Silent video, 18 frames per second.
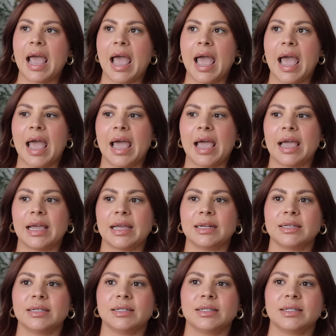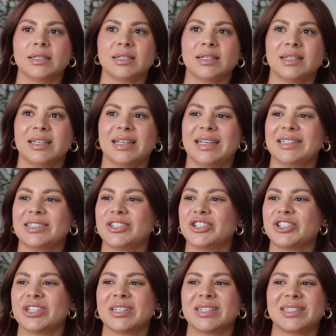And
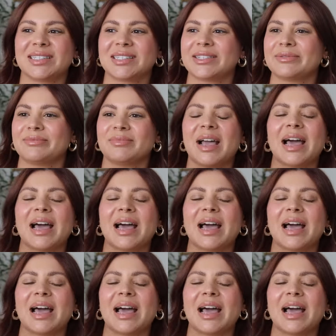it's just,